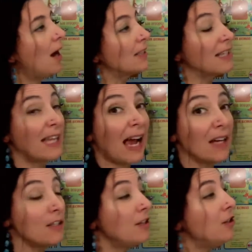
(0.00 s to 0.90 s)
So that
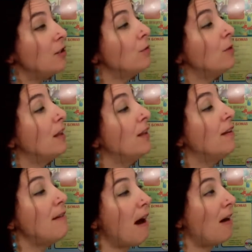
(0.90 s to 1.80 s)
has to do with the
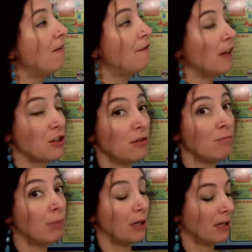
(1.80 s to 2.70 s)
nonfiction
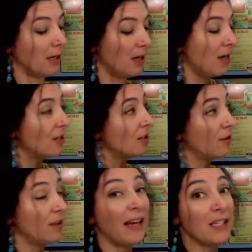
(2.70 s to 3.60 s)
book. So
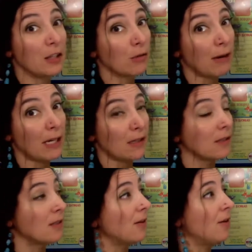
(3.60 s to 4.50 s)
that is great.
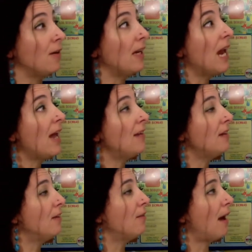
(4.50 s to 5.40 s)
So you
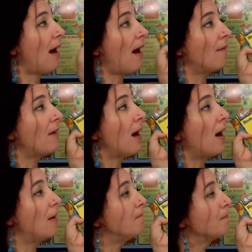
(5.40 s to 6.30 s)
have
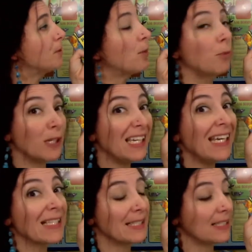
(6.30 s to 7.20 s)
some
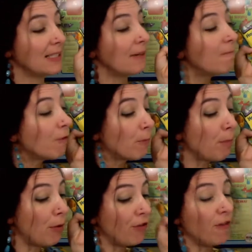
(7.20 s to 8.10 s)
reading assistant for
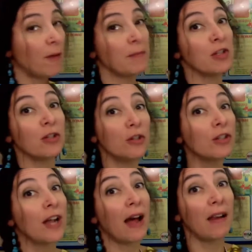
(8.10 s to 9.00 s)
both of them, so you're
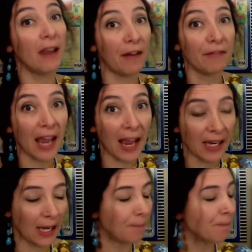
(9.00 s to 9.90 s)
not left
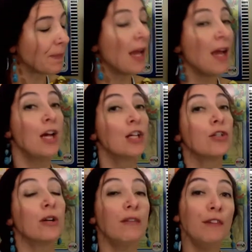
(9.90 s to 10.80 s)
hanging. So
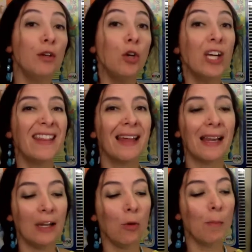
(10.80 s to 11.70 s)
if you look at that
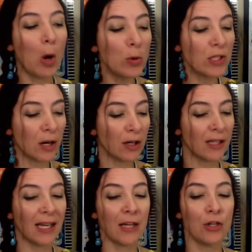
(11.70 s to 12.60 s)
little postcard that I